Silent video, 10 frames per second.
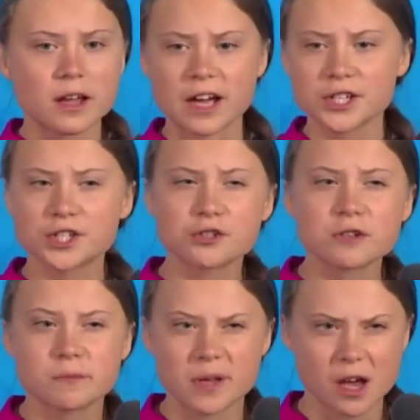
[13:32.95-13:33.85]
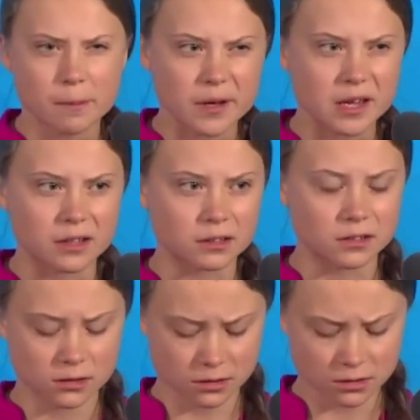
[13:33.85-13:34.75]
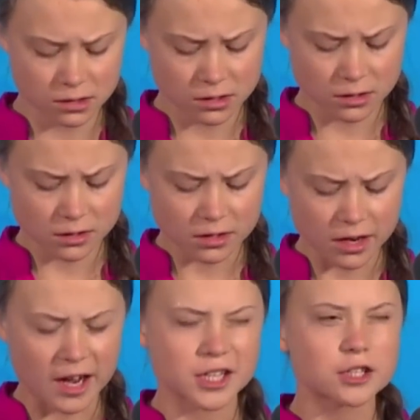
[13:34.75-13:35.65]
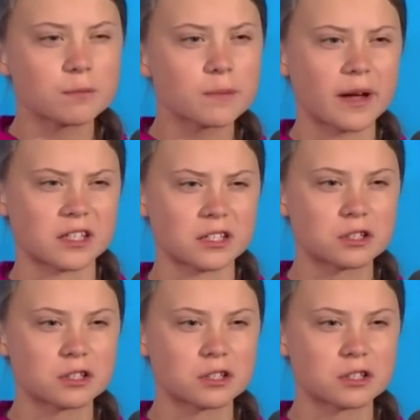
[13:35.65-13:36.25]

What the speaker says: I shouldn't be up here. I should be back in